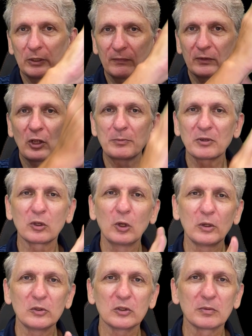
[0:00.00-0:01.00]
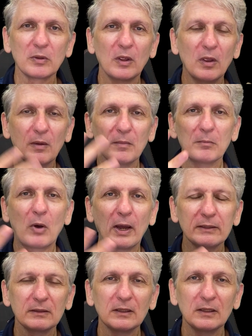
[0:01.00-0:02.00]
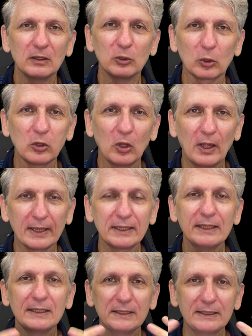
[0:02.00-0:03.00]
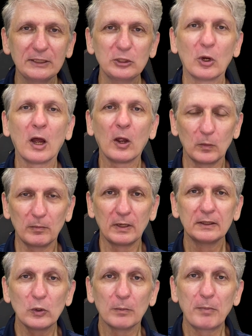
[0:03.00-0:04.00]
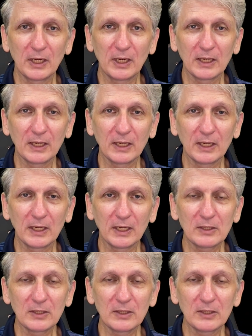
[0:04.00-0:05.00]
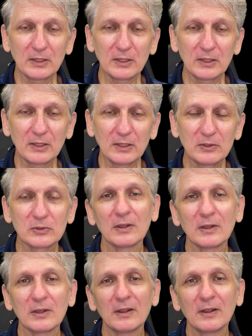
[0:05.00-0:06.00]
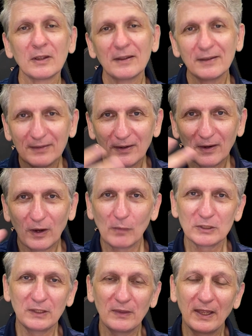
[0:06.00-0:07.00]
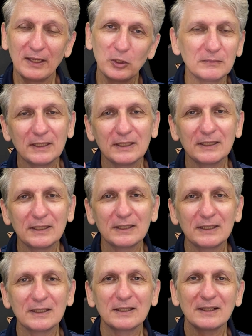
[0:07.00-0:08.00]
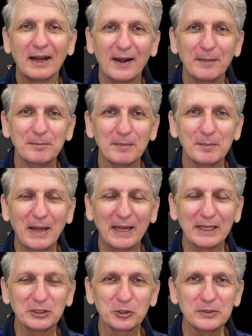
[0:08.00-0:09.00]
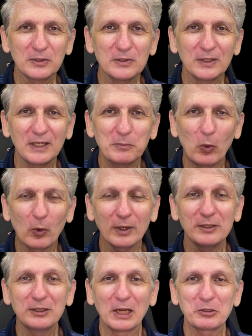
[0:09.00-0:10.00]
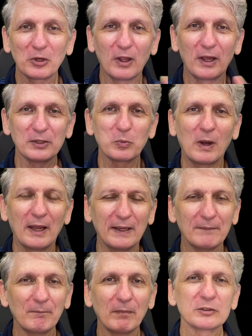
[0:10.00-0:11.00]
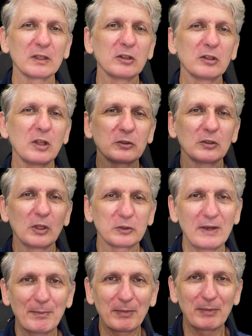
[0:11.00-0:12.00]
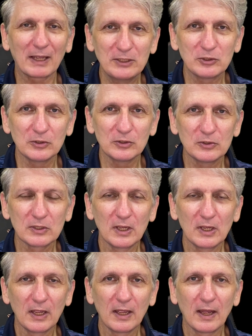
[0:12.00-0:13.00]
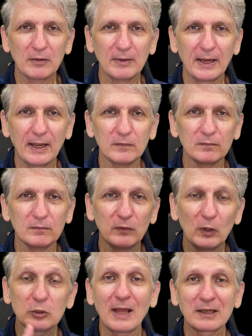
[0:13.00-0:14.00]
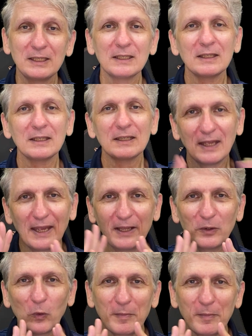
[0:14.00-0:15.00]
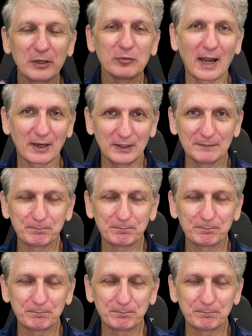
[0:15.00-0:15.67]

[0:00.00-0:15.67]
curtains might look like in your home. So when you're buying objects, obviously then you can um, make choices in a more contextualized way. So there's lots and lots of different applications around virtual reality and augmented reality.